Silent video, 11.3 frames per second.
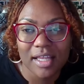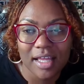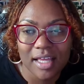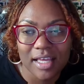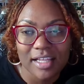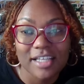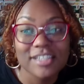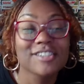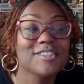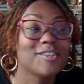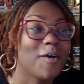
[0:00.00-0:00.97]
He looks
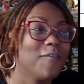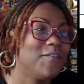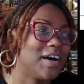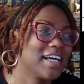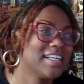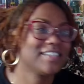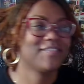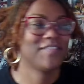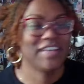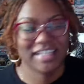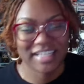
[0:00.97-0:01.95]
so fucking
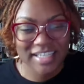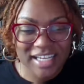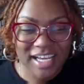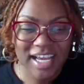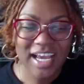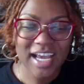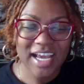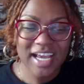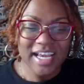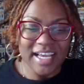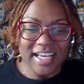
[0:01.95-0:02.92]
defeated.
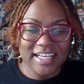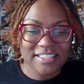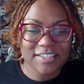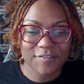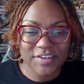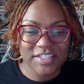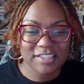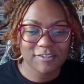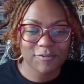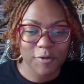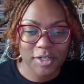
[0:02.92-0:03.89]
He's
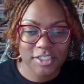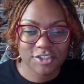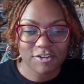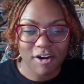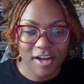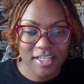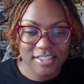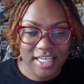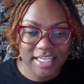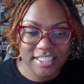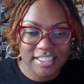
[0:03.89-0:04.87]
Division's 4th strongest
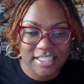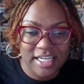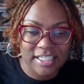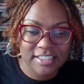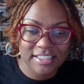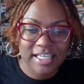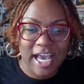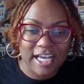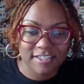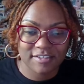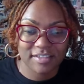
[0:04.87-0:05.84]
agent next to
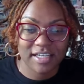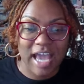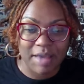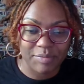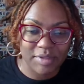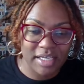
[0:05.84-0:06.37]
Captain